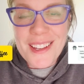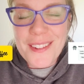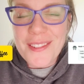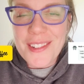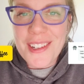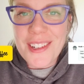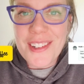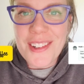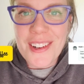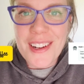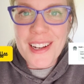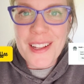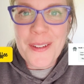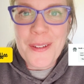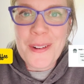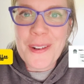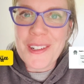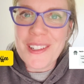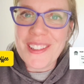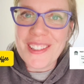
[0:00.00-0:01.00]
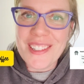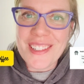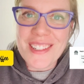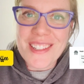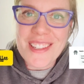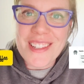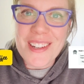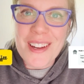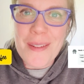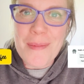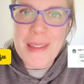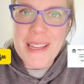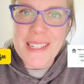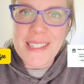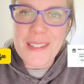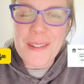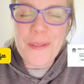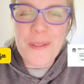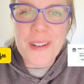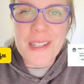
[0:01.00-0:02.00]
I've known Heidi for a long time. They're
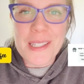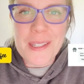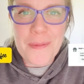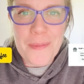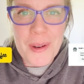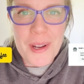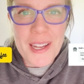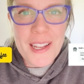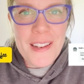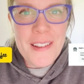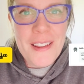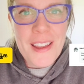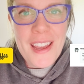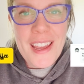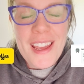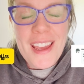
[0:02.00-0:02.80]
dear friends of mine.